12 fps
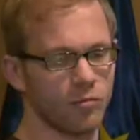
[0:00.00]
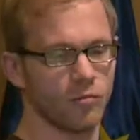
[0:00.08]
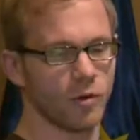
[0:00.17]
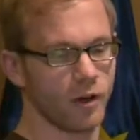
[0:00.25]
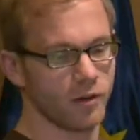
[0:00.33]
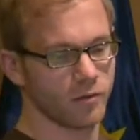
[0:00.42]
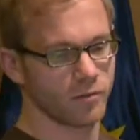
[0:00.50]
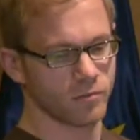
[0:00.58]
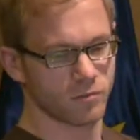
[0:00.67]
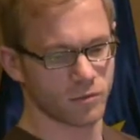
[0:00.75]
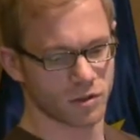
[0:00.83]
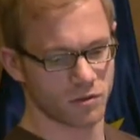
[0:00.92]
right?
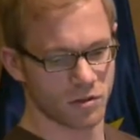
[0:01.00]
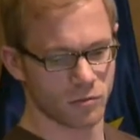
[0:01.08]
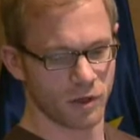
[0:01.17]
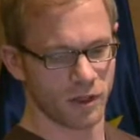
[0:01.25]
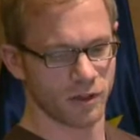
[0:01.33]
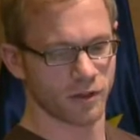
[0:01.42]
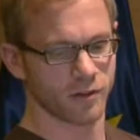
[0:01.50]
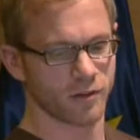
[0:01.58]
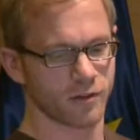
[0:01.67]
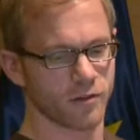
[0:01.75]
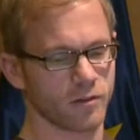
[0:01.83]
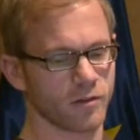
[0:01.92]
So it's green here.
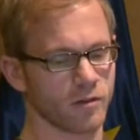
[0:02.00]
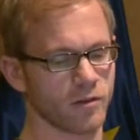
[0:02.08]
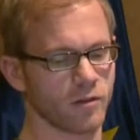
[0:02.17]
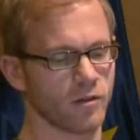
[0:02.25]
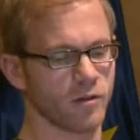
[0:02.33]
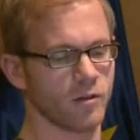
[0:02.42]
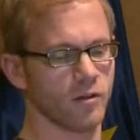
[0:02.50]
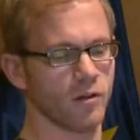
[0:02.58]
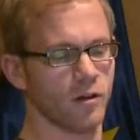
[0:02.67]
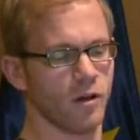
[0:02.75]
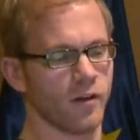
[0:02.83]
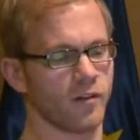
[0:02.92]

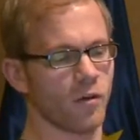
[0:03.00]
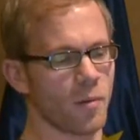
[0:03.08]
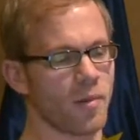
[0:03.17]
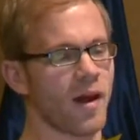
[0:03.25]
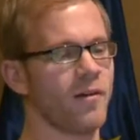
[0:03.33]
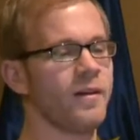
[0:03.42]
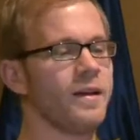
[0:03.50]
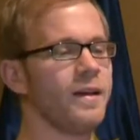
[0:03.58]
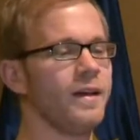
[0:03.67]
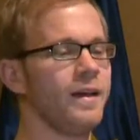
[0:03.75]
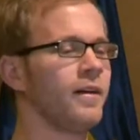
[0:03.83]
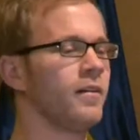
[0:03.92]
So
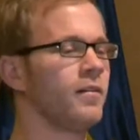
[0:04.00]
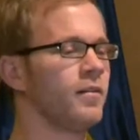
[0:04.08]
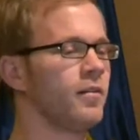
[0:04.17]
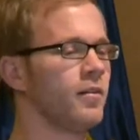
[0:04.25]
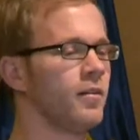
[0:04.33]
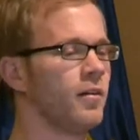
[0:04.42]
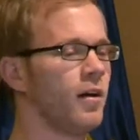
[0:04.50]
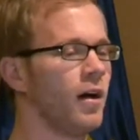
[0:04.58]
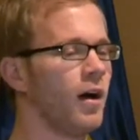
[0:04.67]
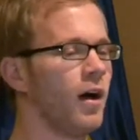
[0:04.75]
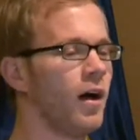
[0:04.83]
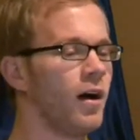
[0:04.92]
apparently,
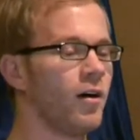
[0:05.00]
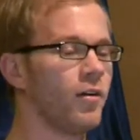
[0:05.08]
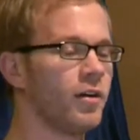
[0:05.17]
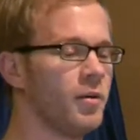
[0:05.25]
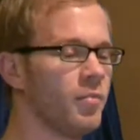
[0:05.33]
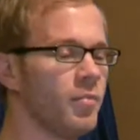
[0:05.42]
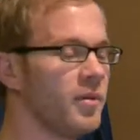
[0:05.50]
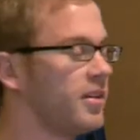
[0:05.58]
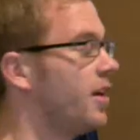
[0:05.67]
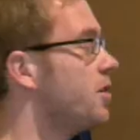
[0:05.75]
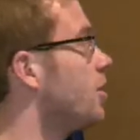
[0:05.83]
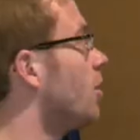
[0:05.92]
our
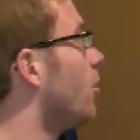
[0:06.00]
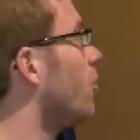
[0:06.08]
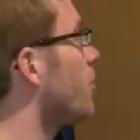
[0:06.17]
implementation code